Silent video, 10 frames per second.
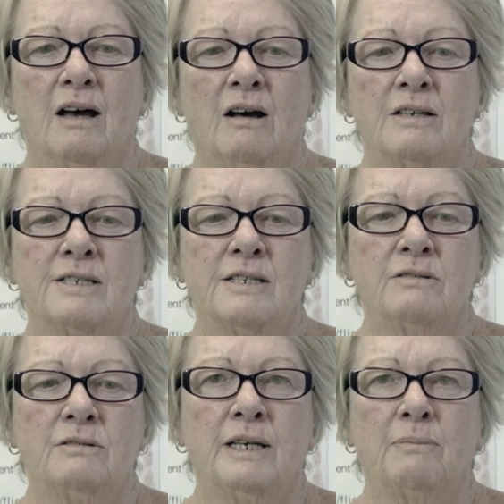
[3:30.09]
I
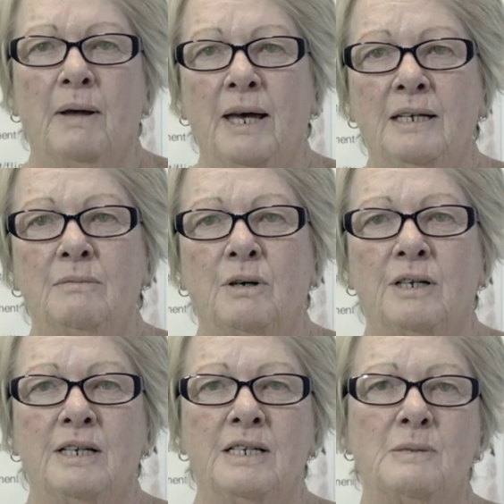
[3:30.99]
still get pain in my
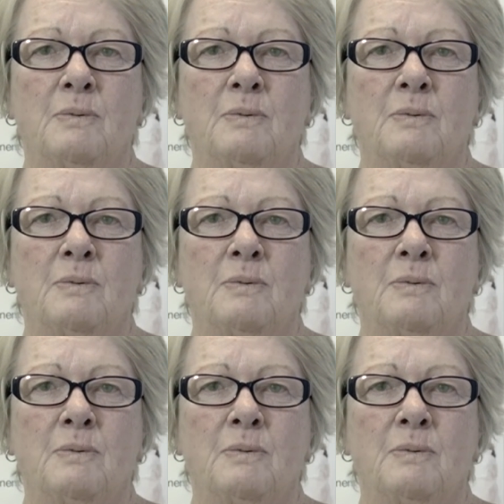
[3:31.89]
knees,